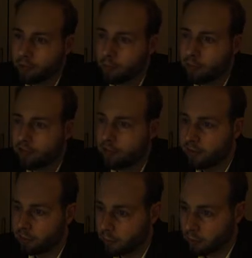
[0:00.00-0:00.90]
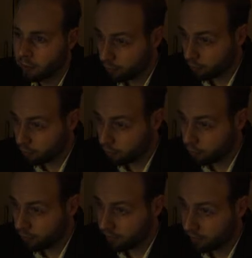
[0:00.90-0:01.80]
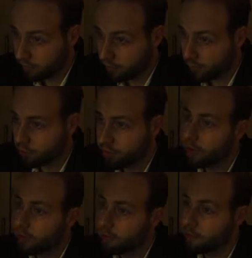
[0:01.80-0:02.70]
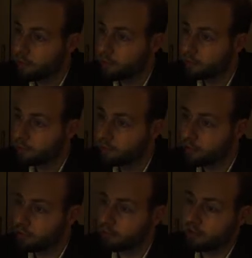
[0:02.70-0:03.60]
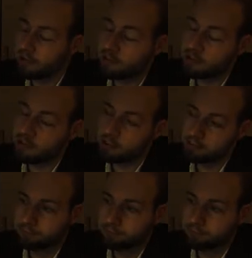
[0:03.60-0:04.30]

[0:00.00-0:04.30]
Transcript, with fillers: was in what one might have thought a very trivial particular